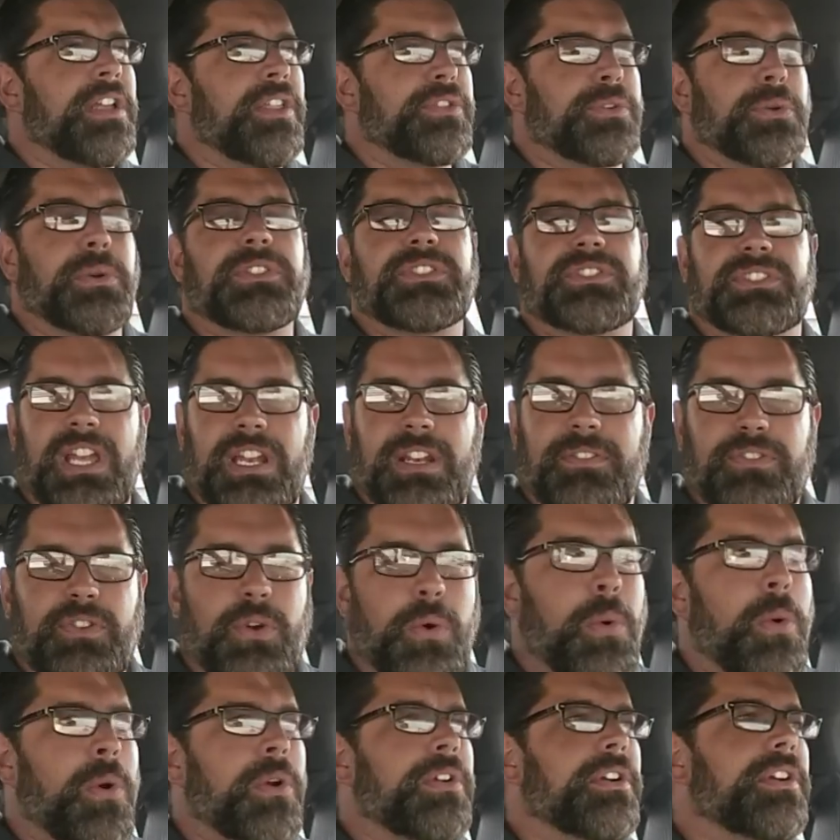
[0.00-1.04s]
through a set of
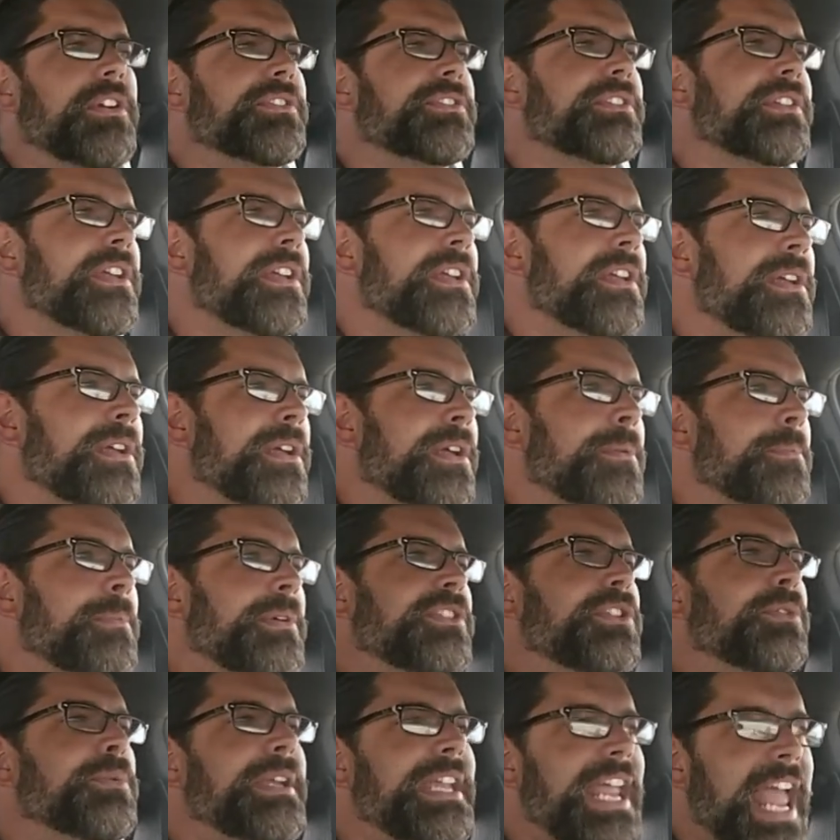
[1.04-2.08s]
corners.
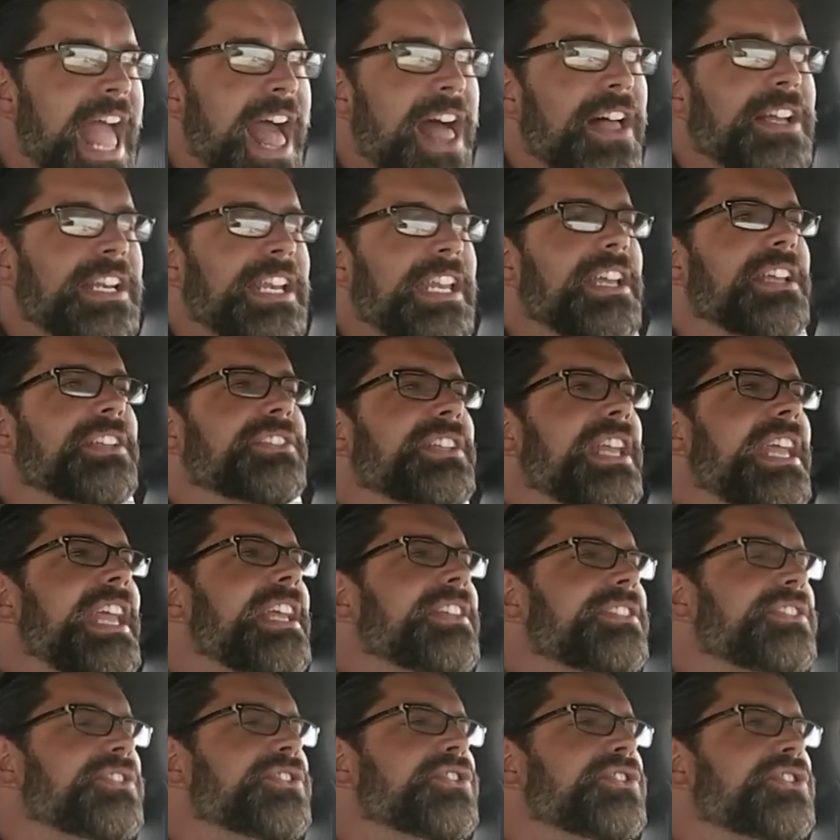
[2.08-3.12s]
But the reality is,
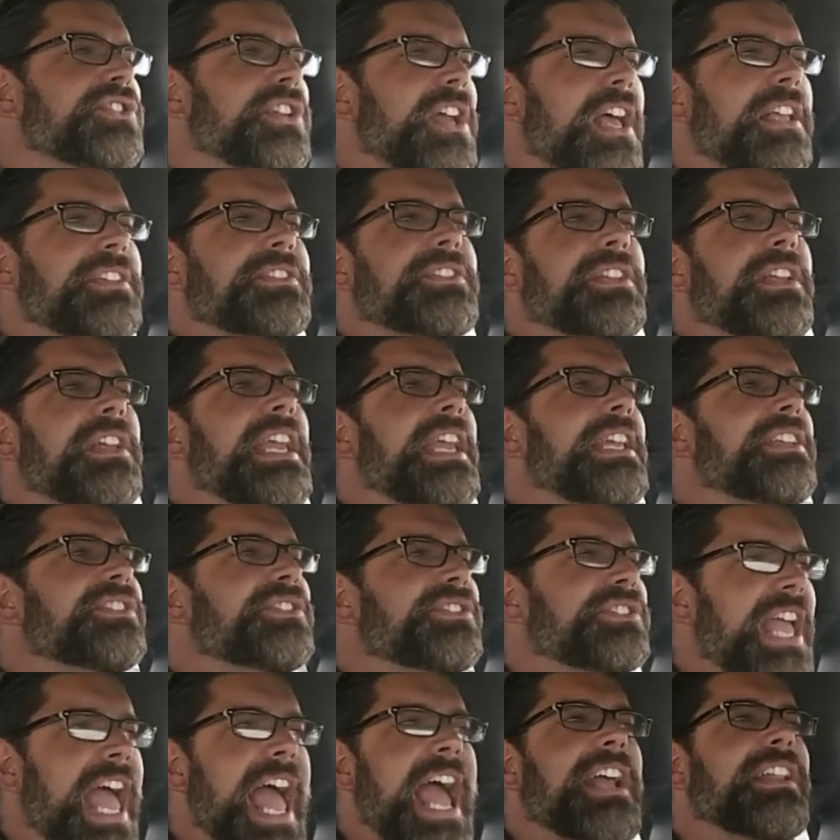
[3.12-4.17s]
it's just
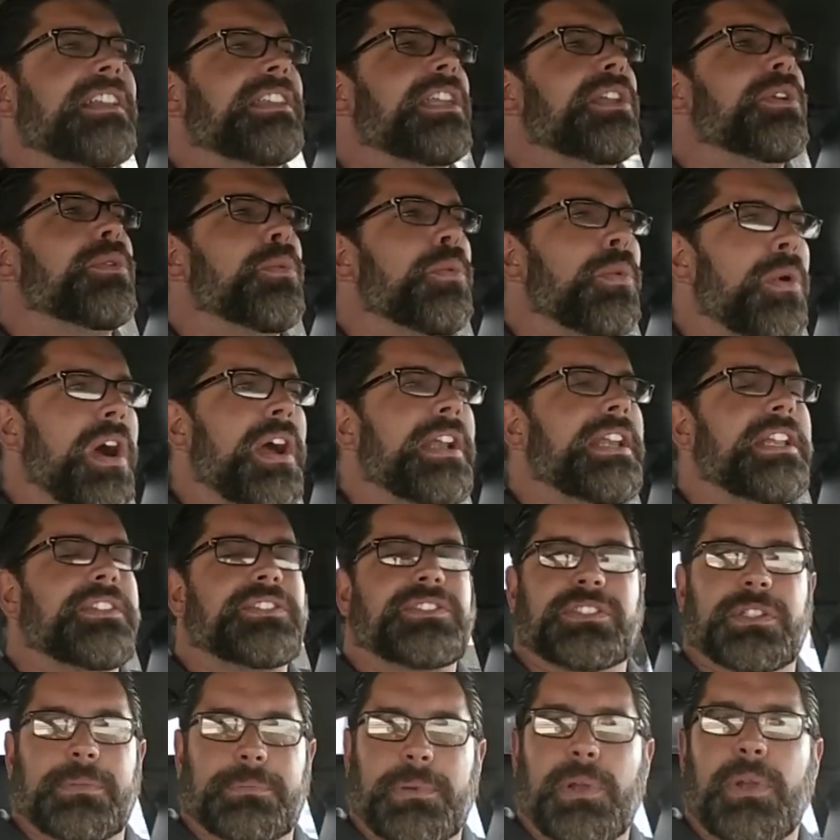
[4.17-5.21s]
exactly what
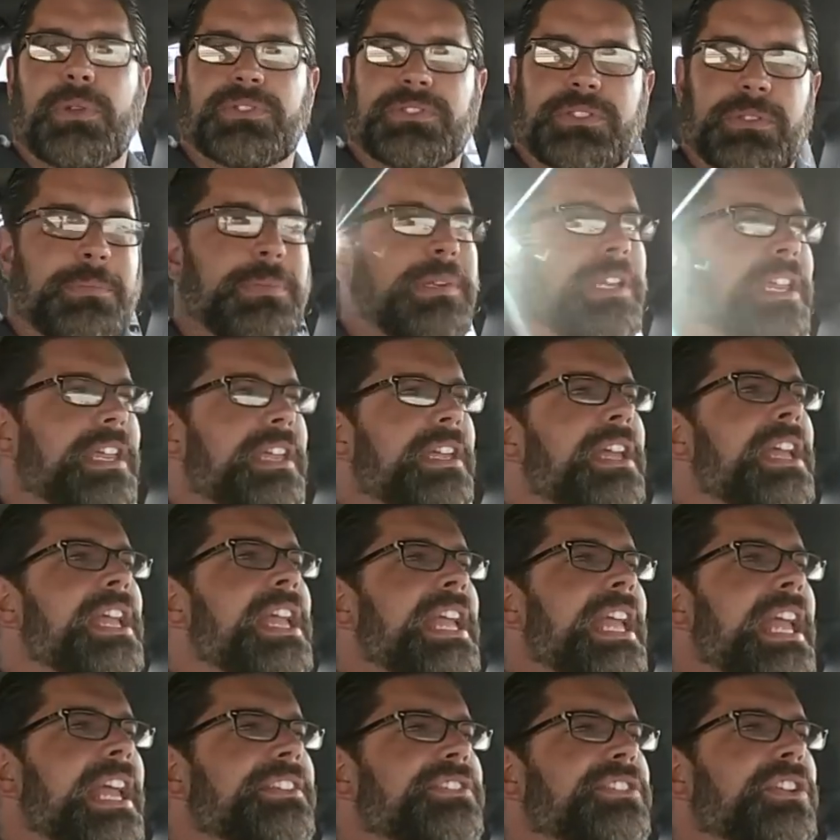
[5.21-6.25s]
it's supposed to be.
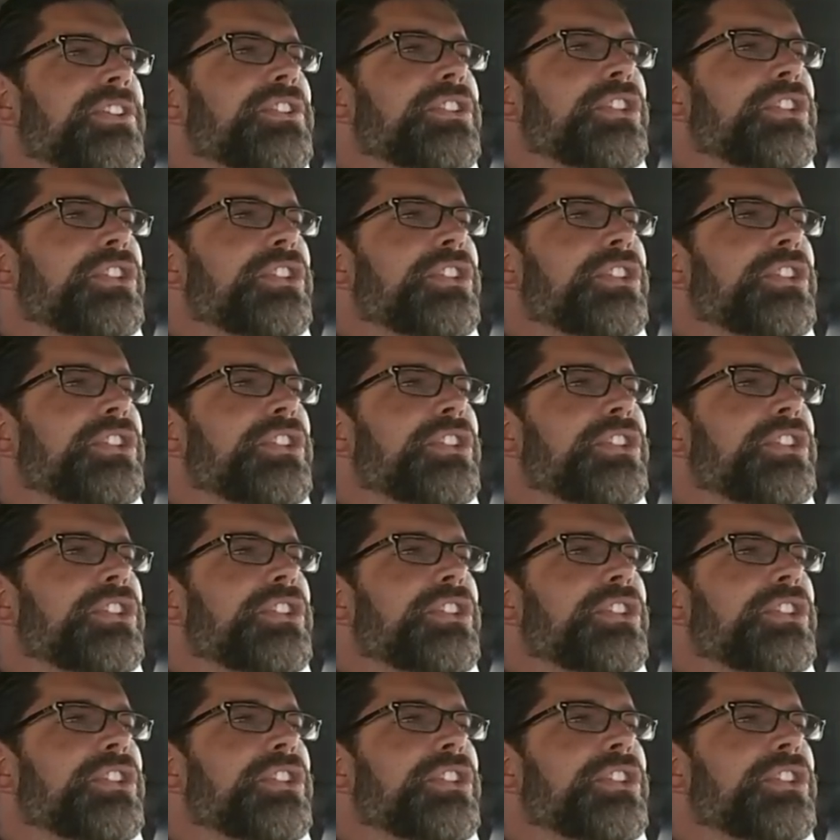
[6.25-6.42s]
It's a